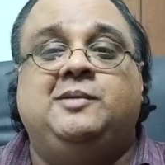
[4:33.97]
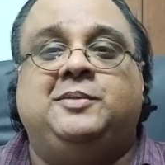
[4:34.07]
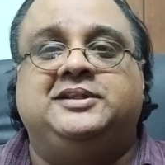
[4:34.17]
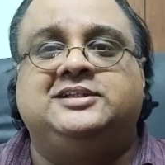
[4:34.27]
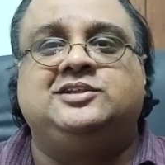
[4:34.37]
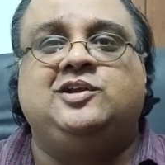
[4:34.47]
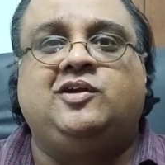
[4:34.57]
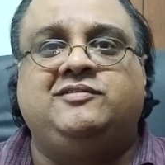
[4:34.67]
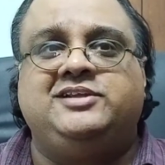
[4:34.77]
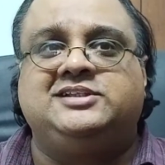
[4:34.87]
But there's a
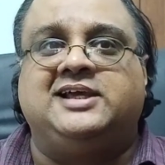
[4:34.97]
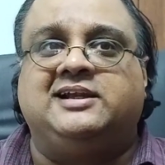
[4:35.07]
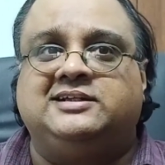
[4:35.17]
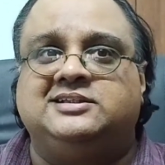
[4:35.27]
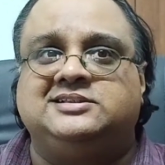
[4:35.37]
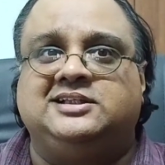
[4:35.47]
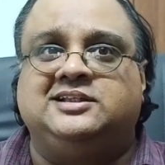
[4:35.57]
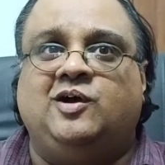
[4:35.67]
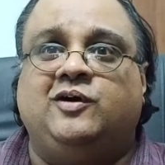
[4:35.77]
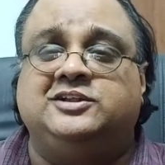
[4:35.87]
lot of these characters,
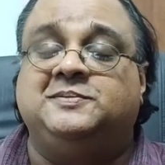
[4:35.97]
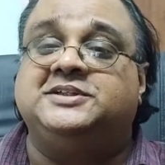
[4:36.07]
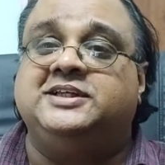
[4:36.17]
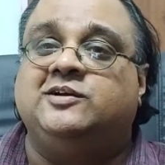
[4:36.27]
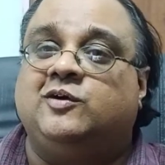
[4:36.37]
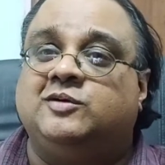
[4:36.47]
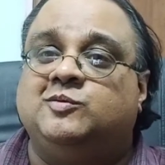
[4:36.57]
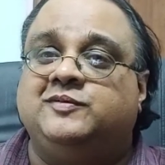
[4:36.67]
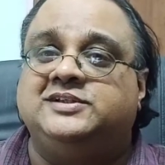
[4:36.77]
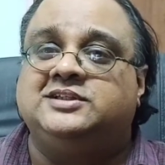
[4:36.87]
especially in horror
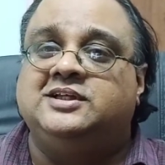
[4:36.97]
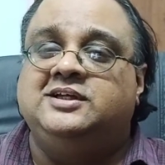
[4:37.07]
movies,